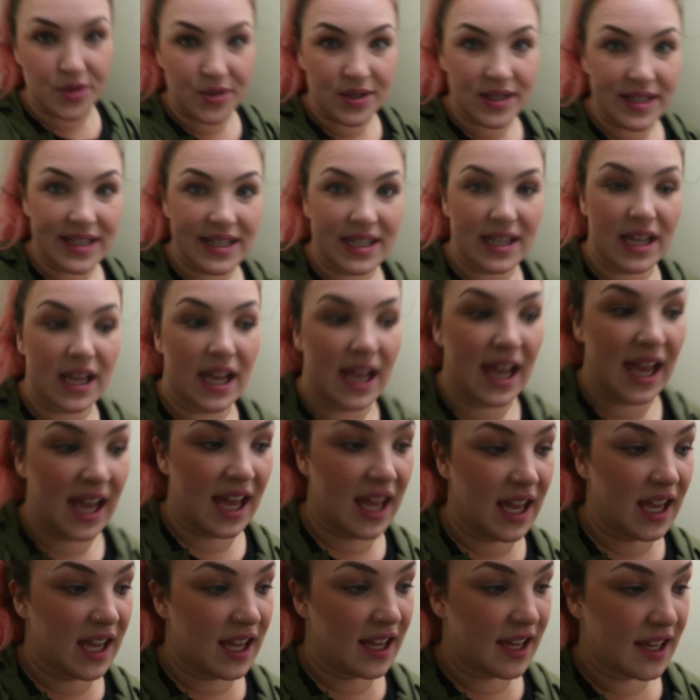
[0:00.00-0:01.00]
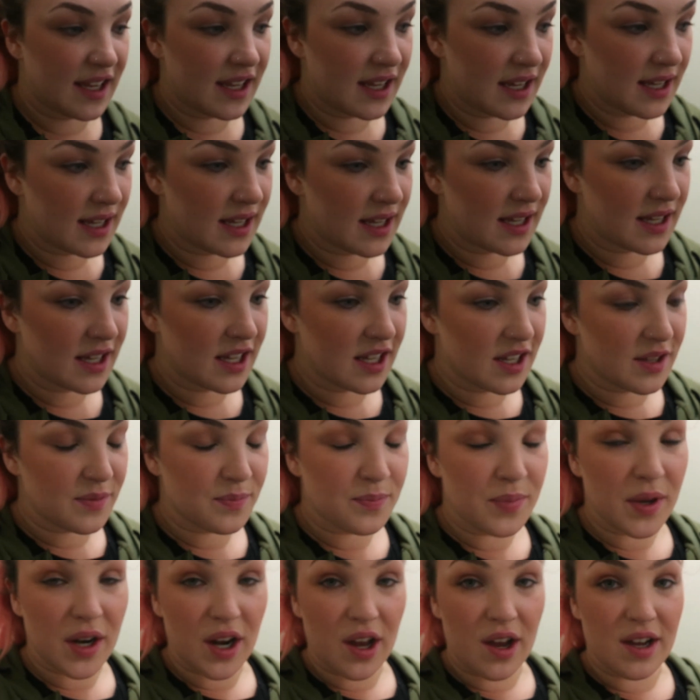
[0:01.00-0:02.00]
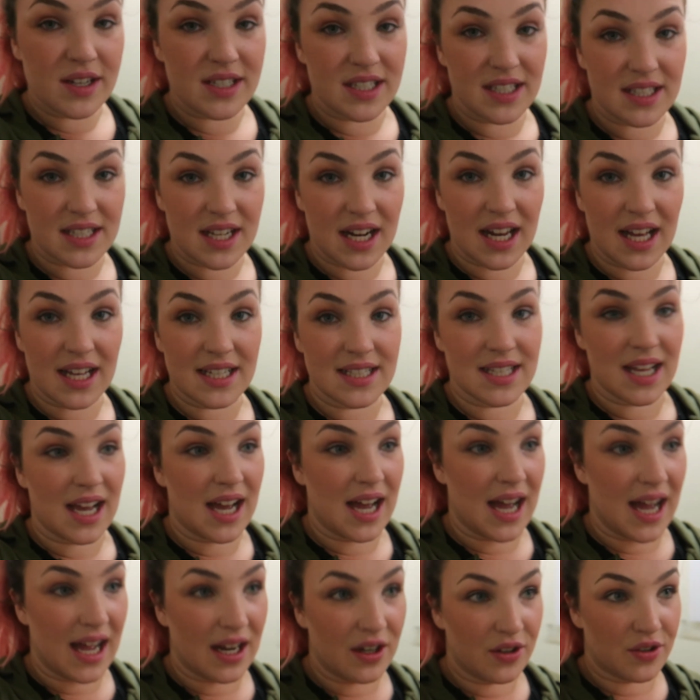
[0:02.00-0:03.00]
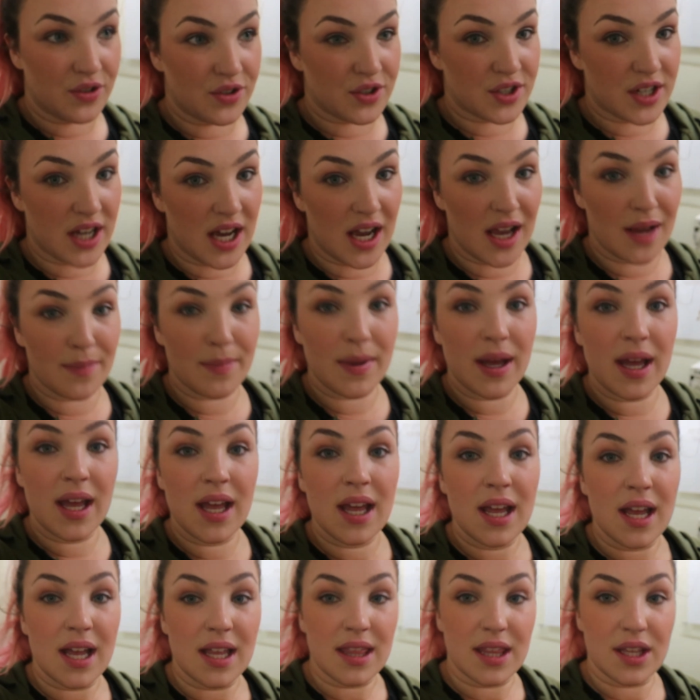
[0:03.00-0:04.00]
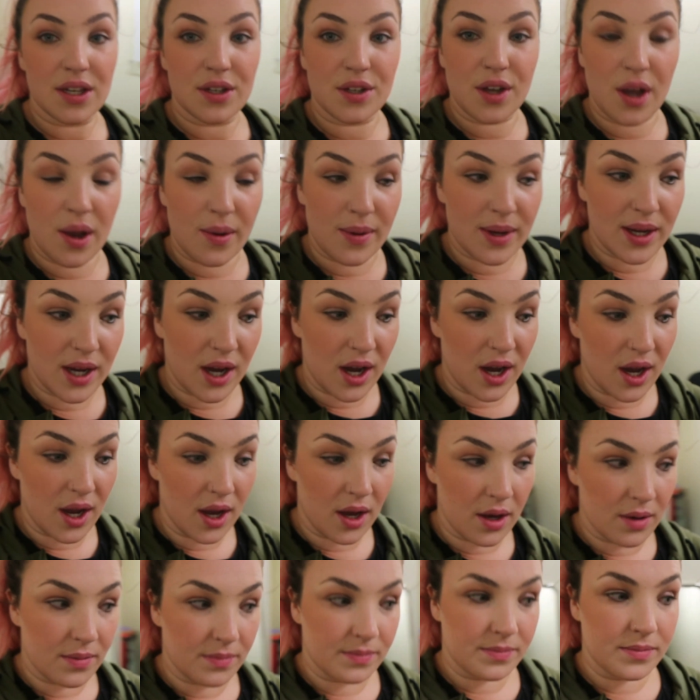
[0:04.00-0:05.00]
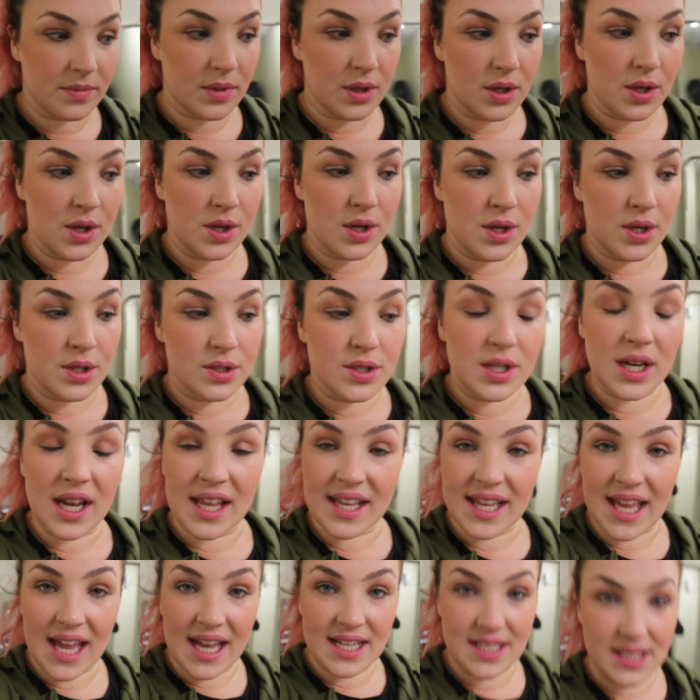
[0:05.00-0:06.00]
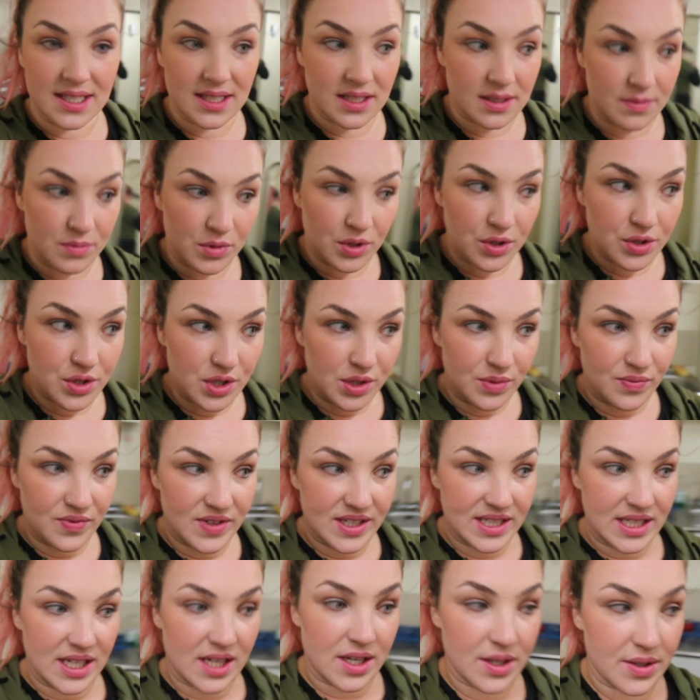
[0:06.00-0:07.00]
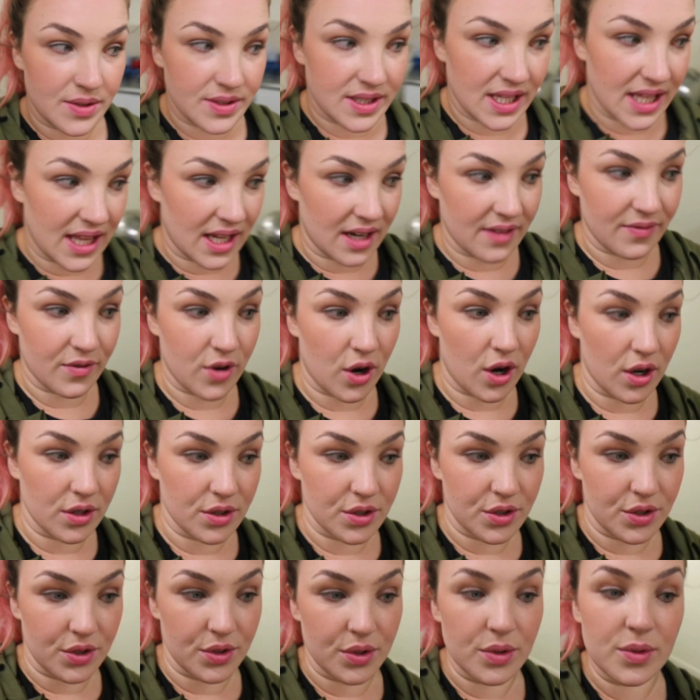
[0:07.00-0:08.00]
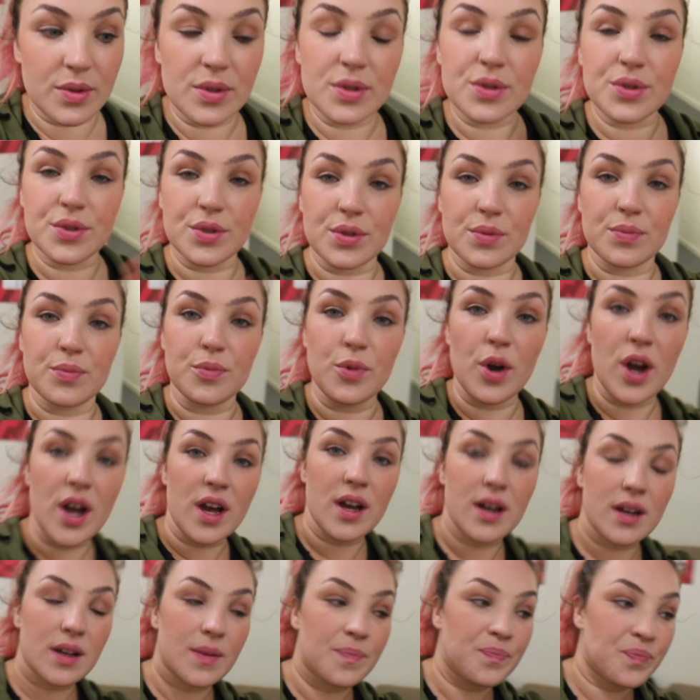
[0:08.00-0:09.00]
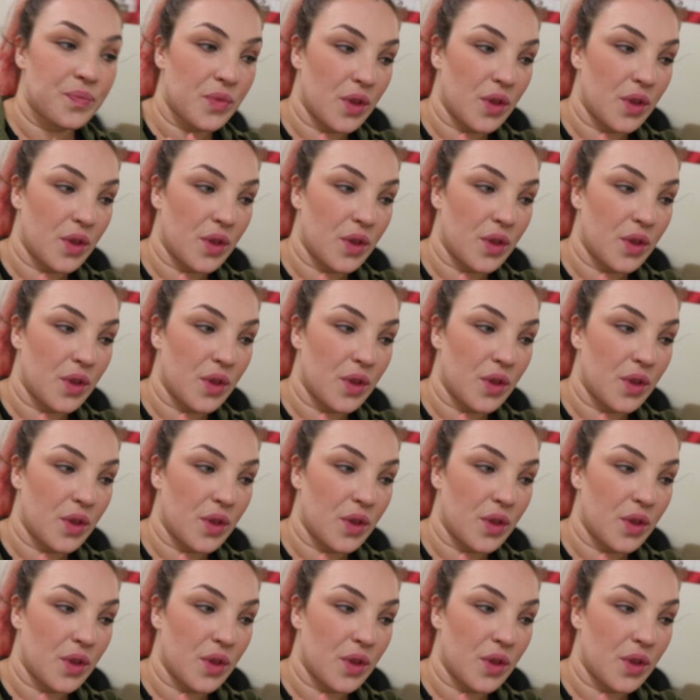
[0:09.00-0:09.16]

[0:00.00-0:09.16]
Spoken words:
doing a Pilates class at lunchtime, and then going home to like edit some YouTube videos, and then I've got to do some work